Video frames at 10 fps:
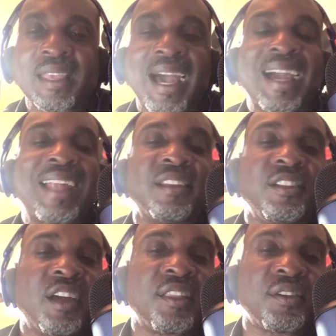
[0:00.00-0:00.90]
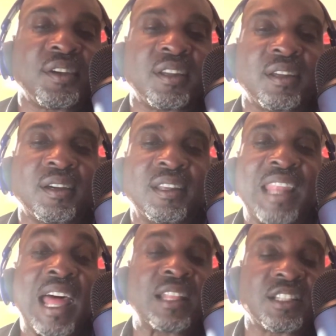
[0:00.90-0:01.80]
I got another
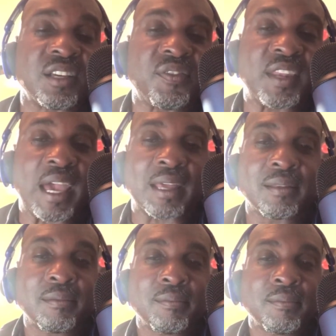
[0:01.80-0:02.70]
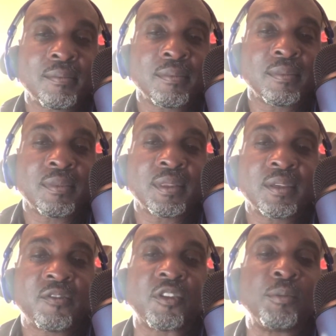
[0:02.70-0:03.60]
analogy for that.
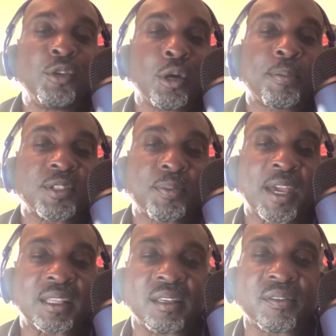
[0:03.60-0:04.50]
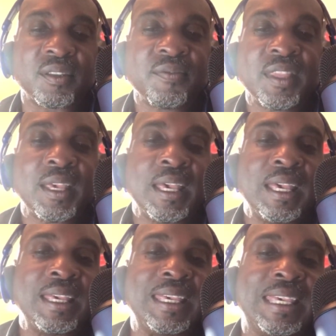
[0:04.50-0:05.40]
From your perspective.
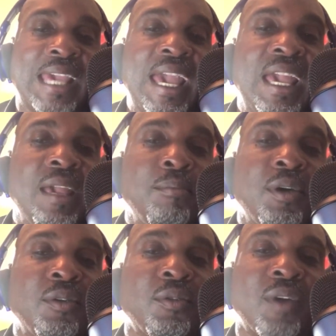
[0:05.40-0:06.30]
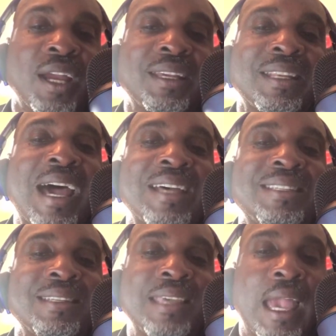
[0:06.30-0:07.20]
Sure. Game
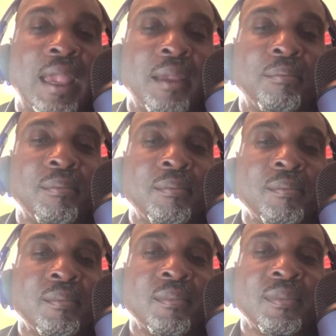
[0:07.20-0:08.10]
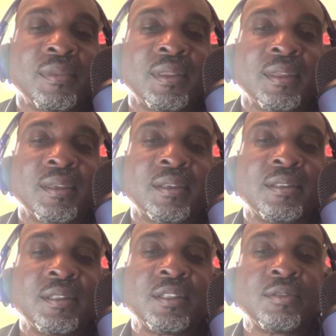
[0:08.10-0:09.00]
recognizes game. What are you
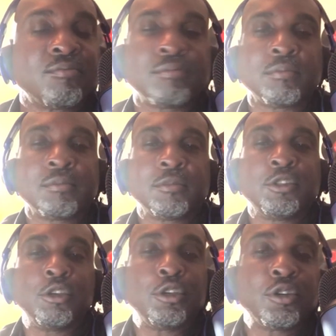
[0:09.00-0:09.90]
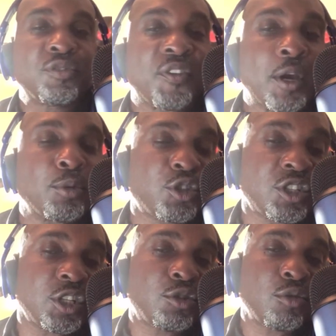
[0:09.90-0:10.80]
talking about? You use verbal
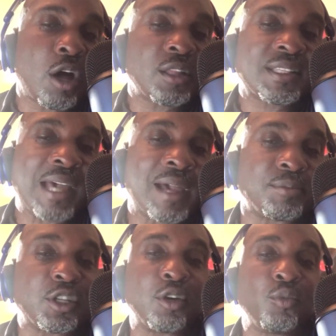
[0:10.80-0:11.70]
jiu-jitsu all the time.